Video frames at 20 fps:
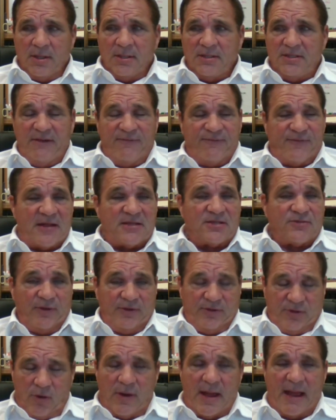Defensively,
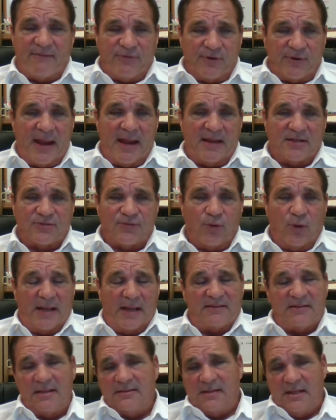they'll have their hands full. I
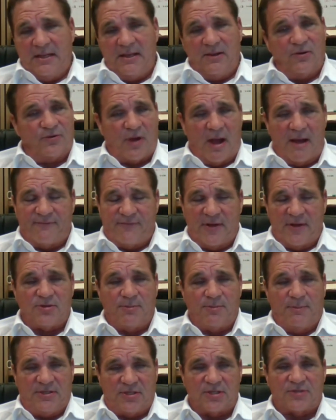think the Eagles' offense
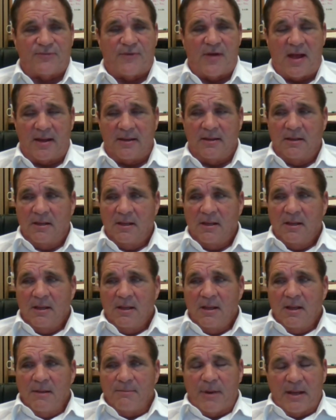will be just fine.
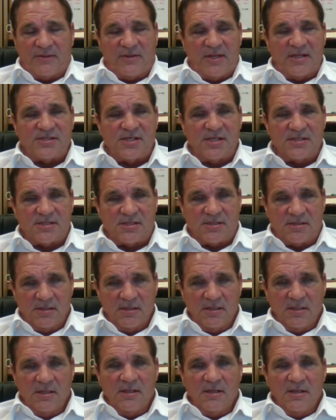But
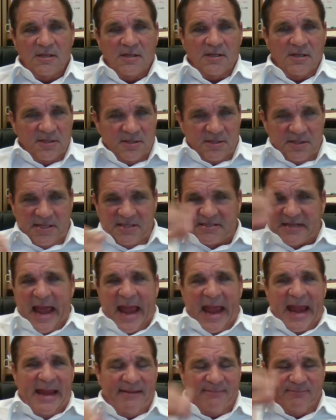these
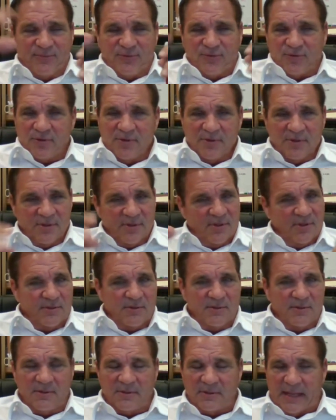games,
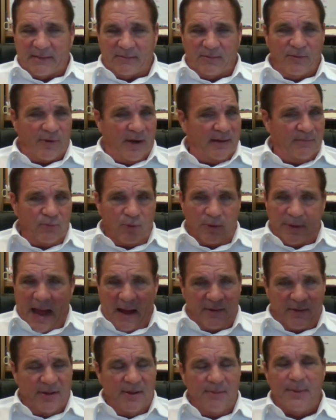like we're
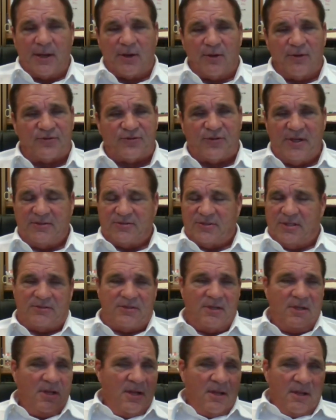now in the middle of the
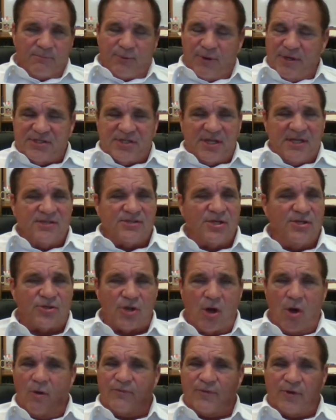seasons. Preseason's
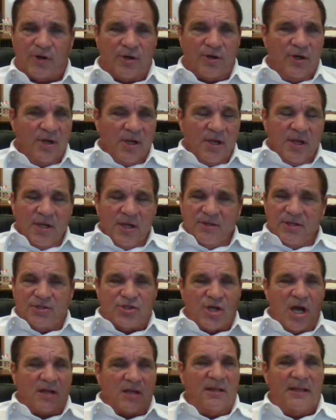over. The
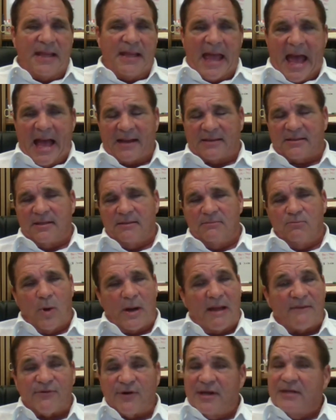juggling act and
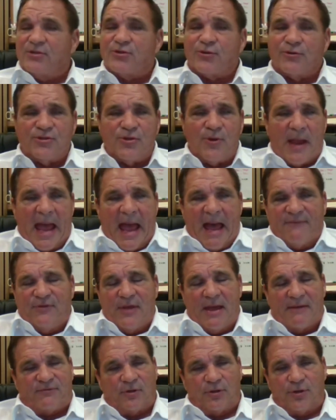whatever injuries you have
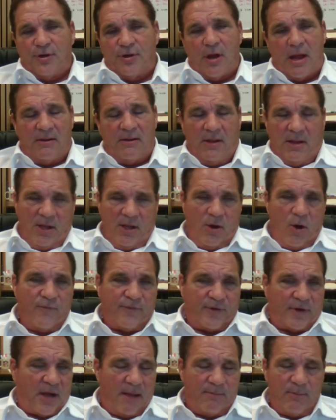to learn to
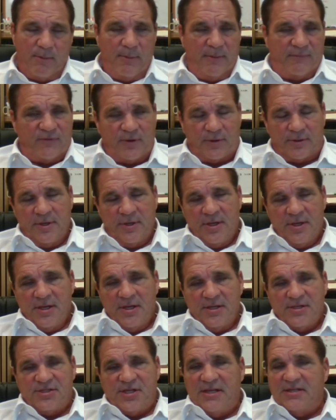overcome them if they're
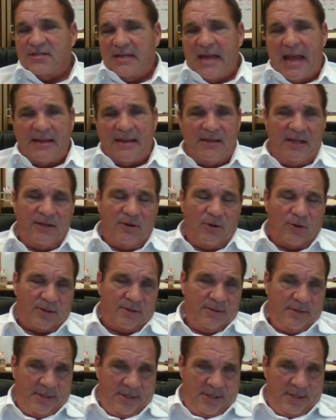season-ending or